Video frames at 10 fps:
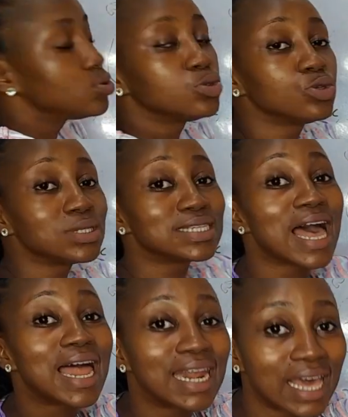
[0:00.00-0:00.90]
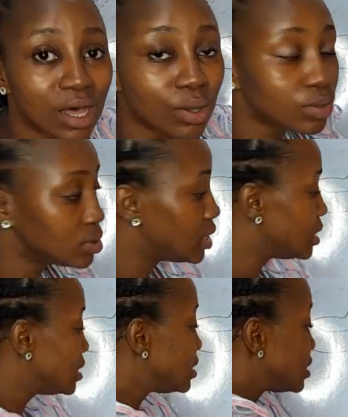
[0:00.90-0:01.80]
do not allow
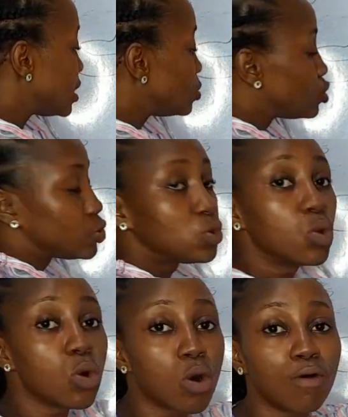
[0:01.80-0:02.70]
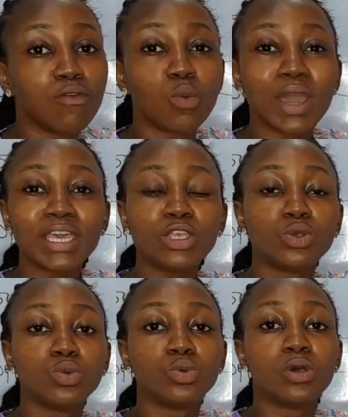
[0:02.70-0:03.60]
these things to go off when
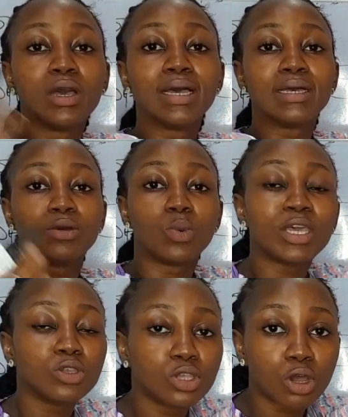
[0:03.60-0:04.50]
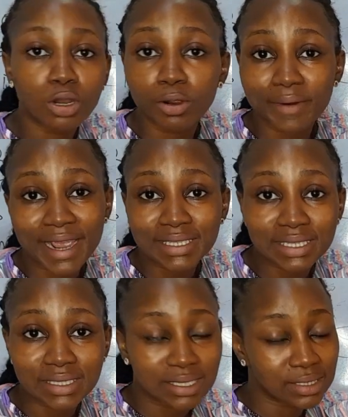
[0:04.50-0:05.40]
you
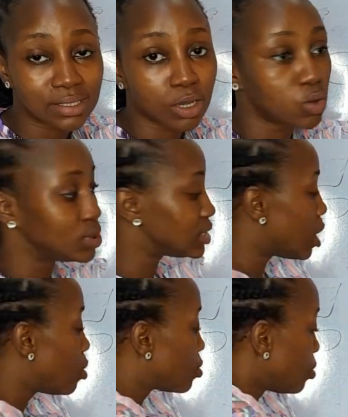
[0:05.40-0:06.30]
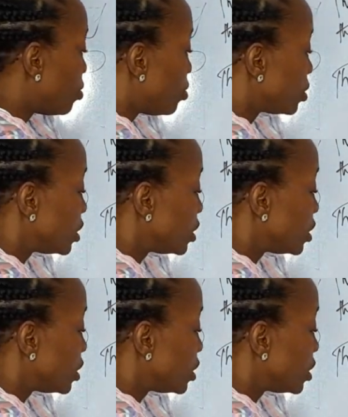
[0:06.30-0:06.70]
decolorize the cell with alcohol.